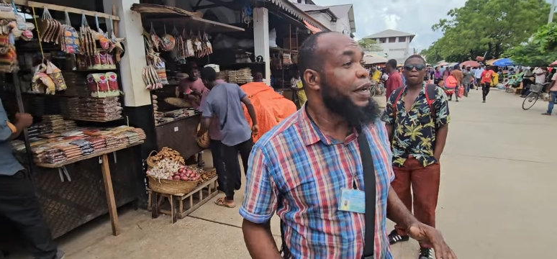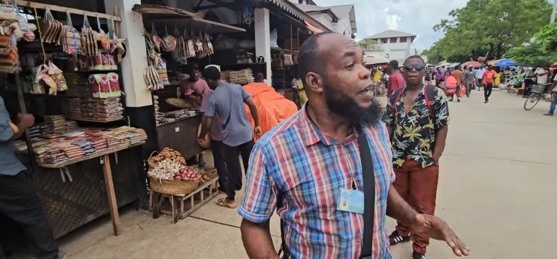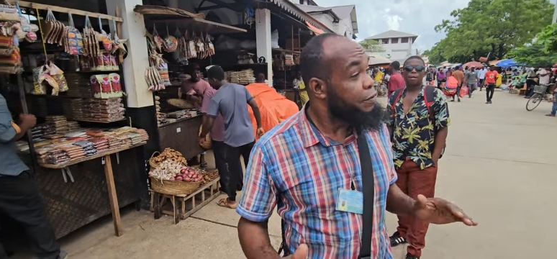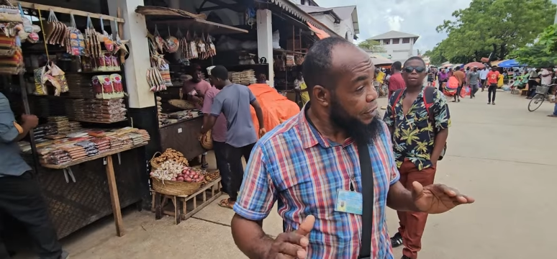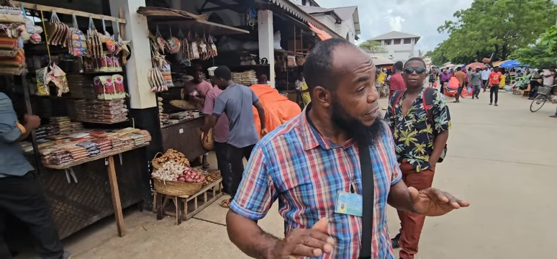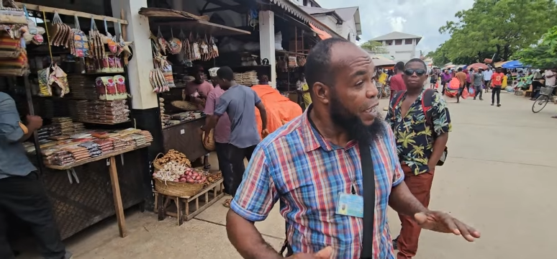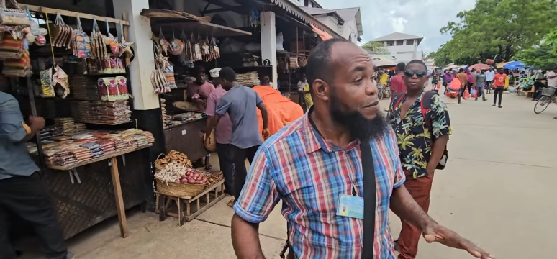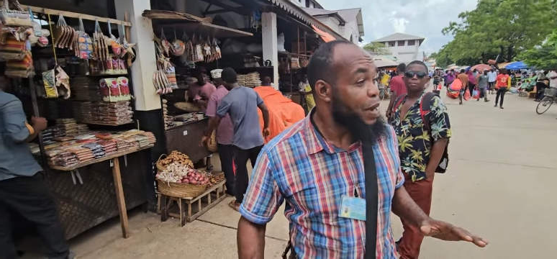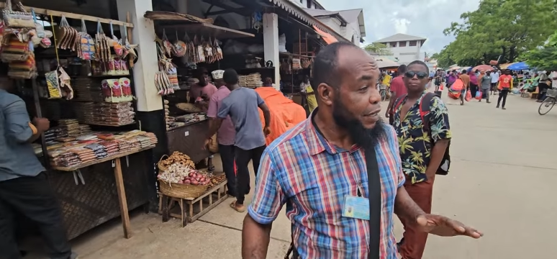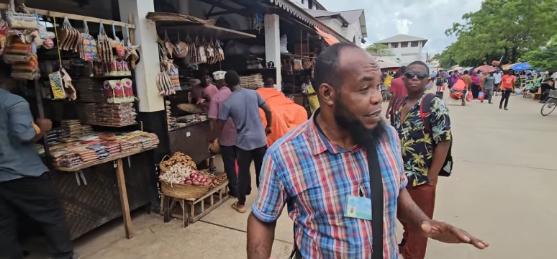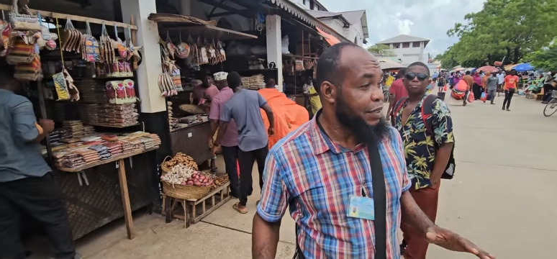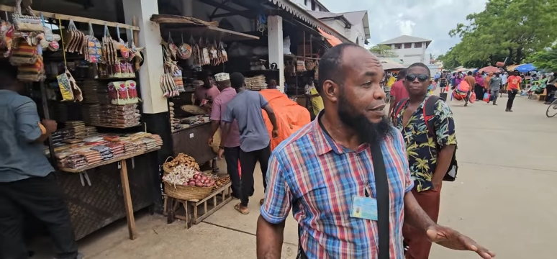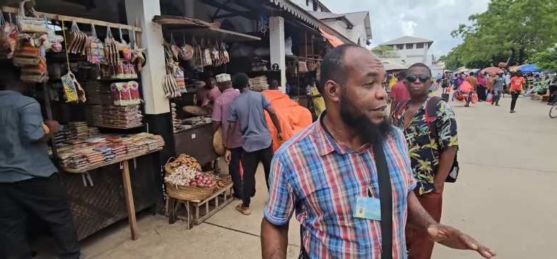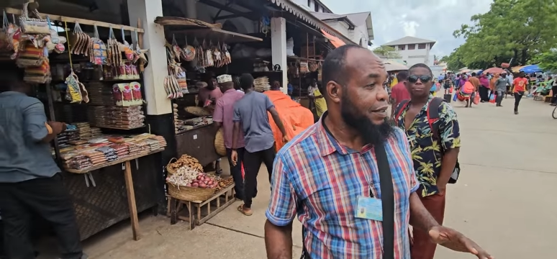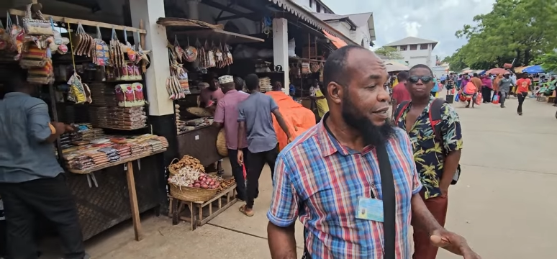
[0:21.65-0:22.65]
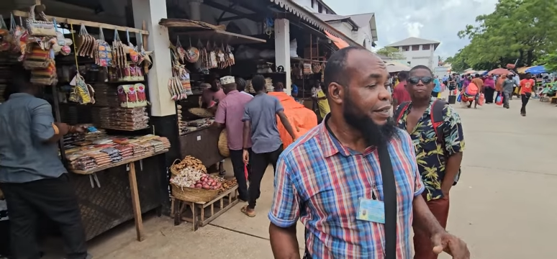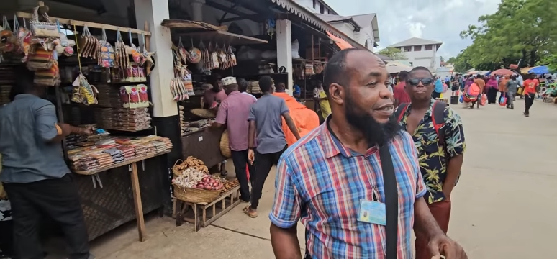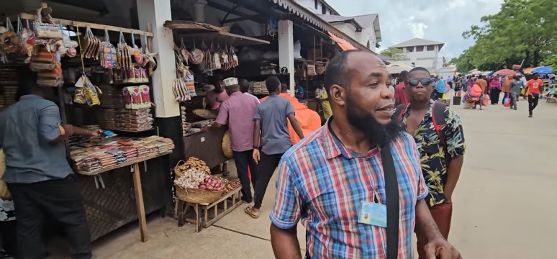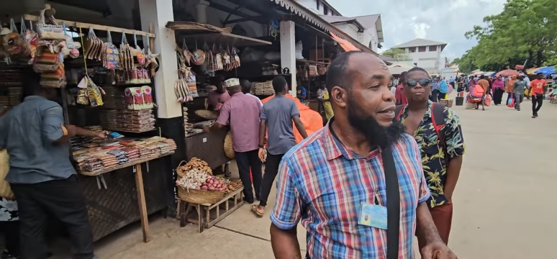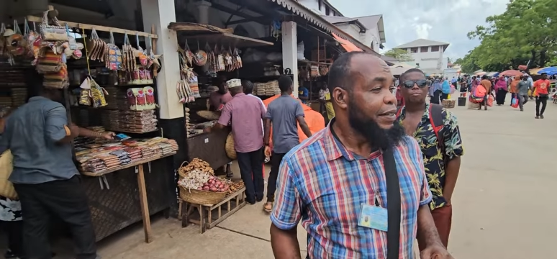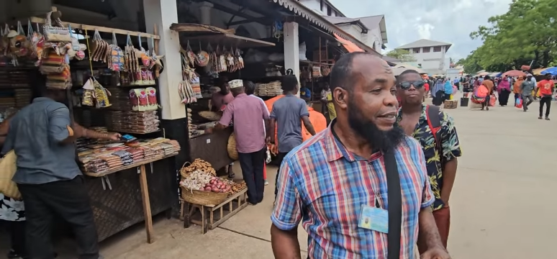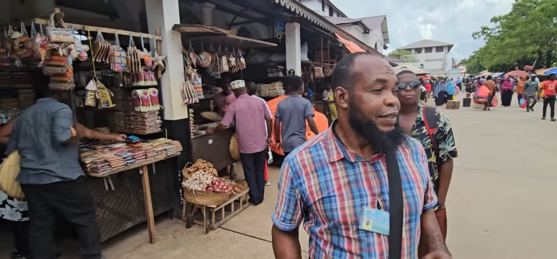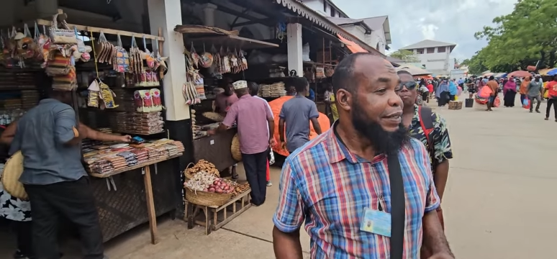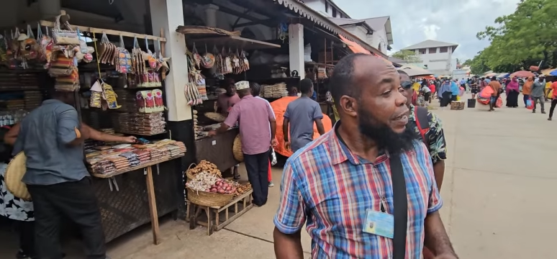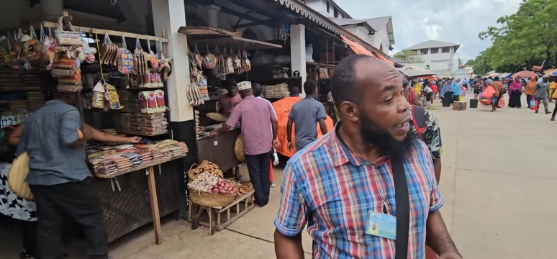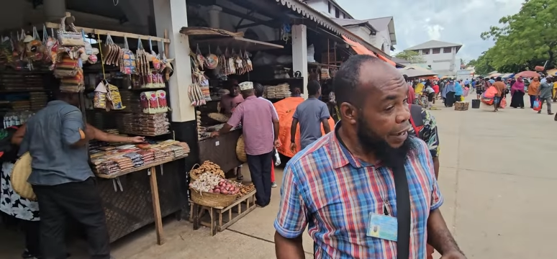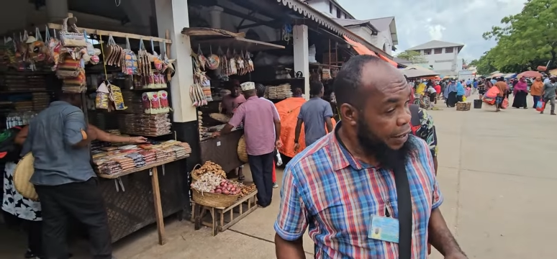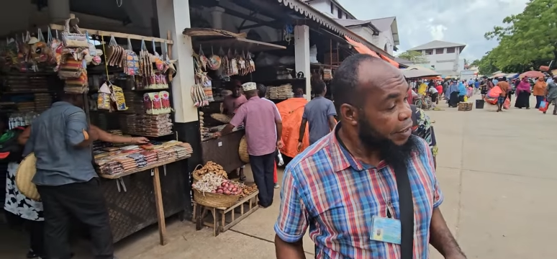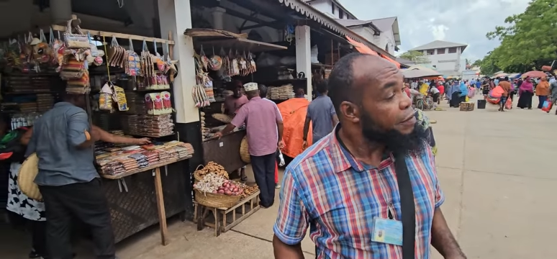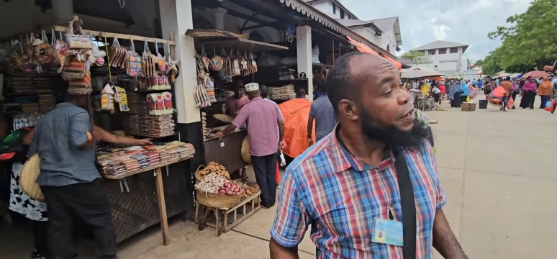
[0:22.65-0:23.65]
Everyday market. Even on Sunday?
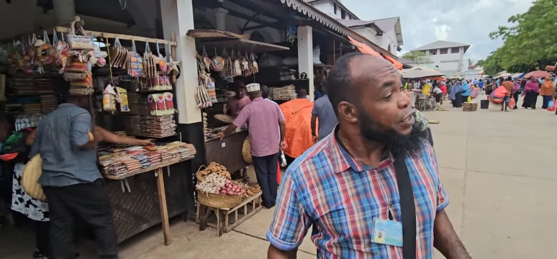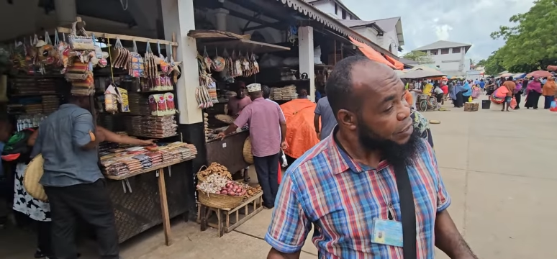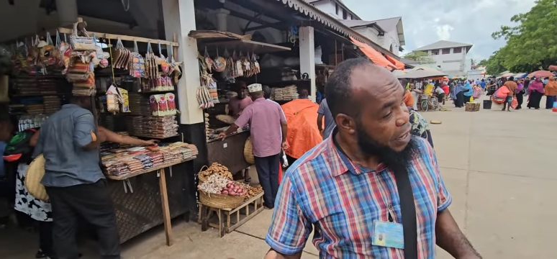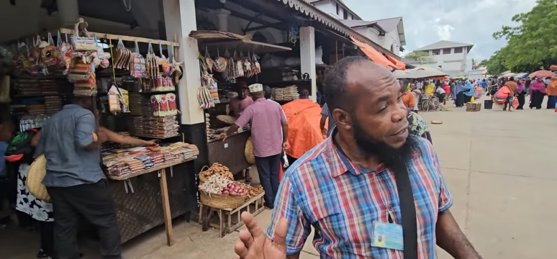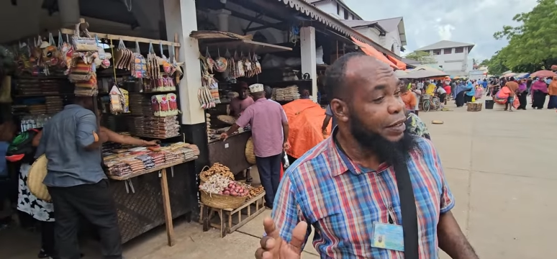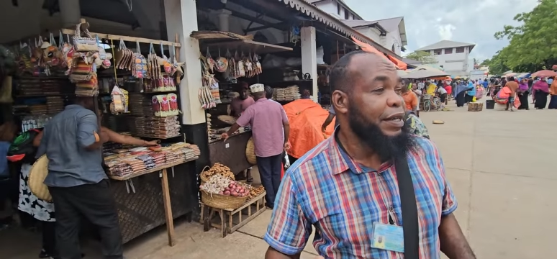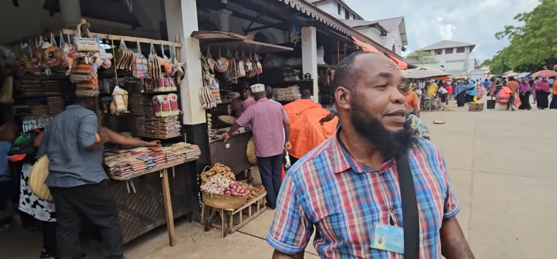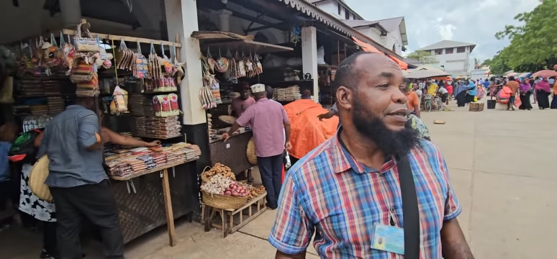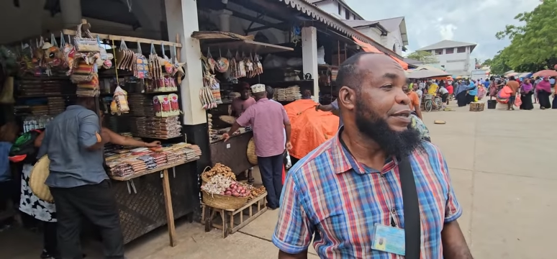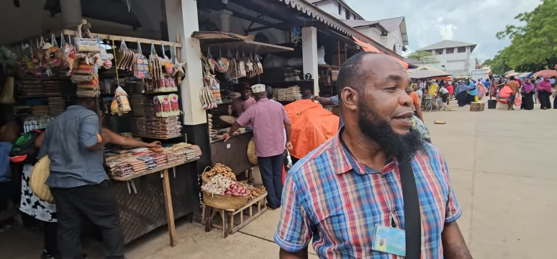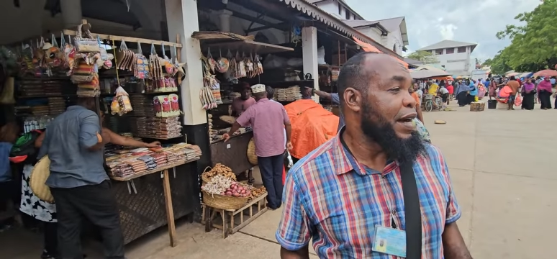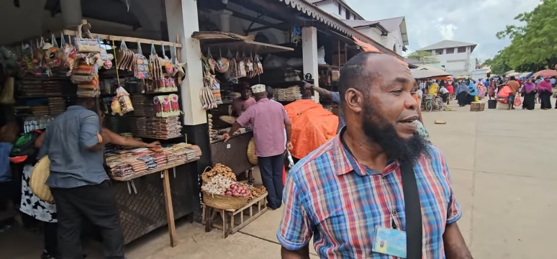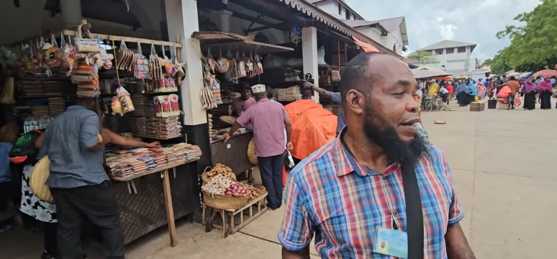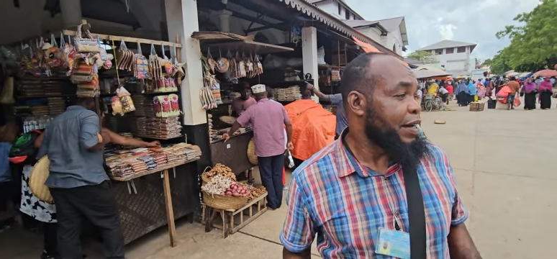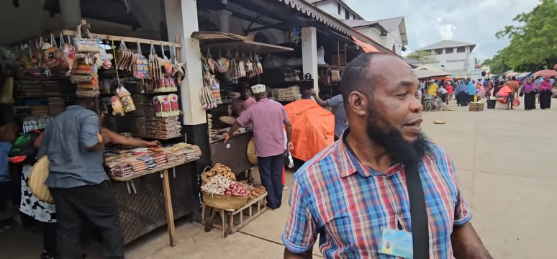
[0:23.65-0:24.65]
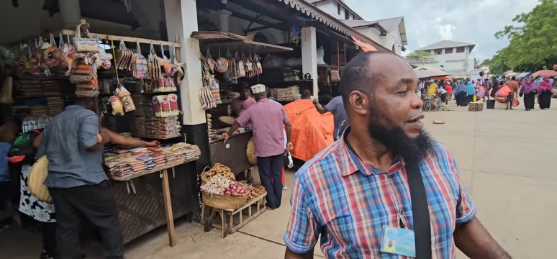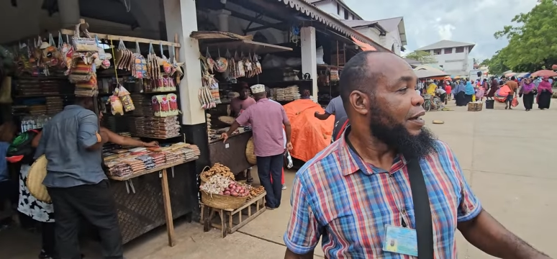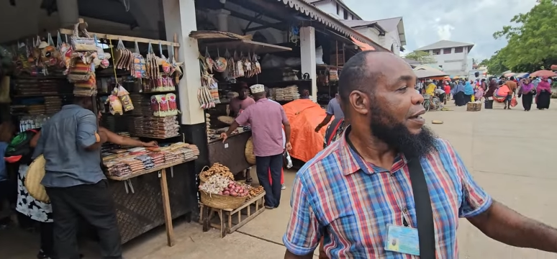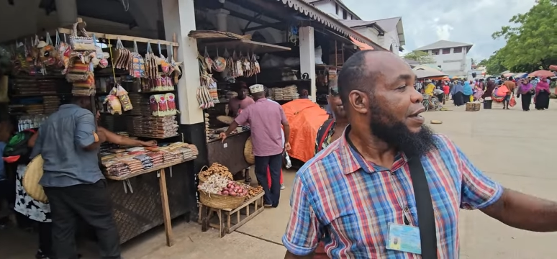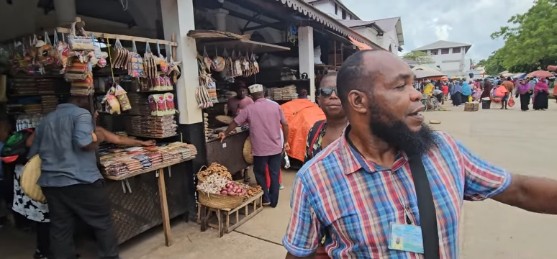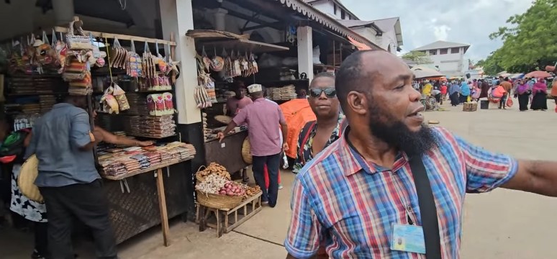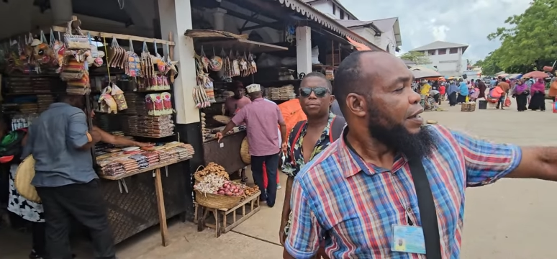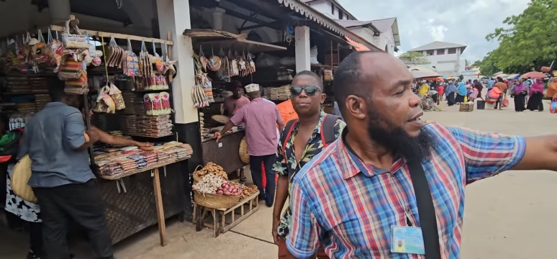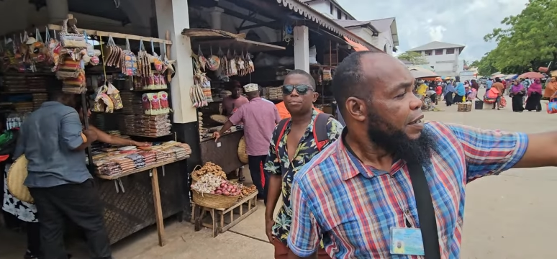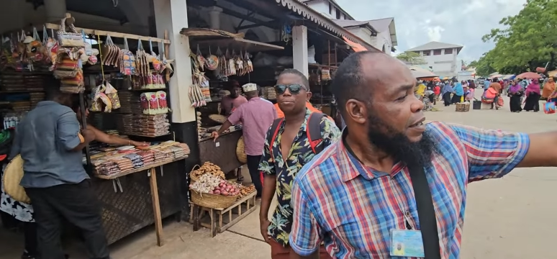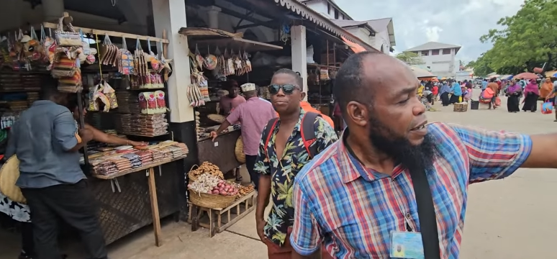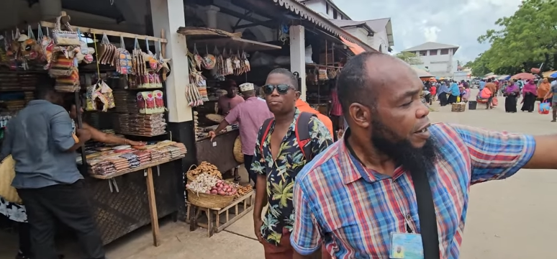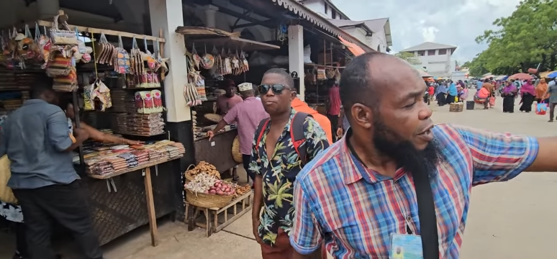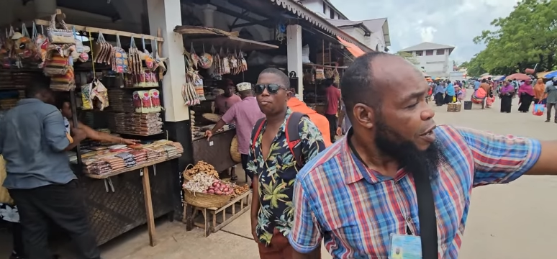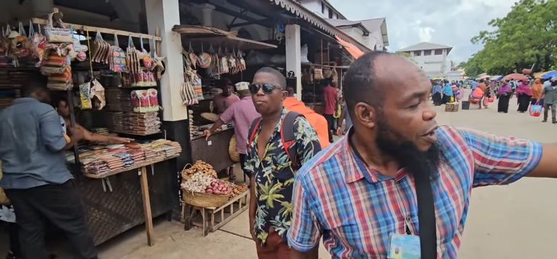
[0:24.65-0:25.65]
Yeah, even Sunday. Yeah,
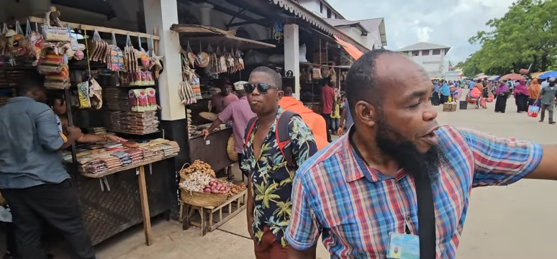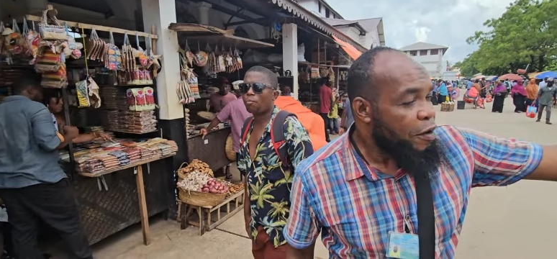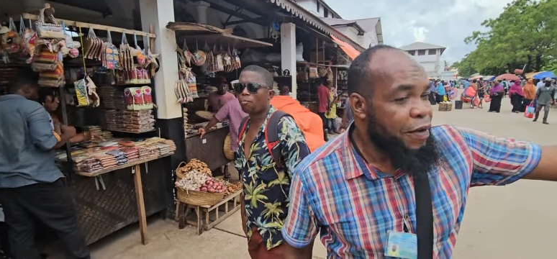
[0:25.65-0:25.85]
yeah.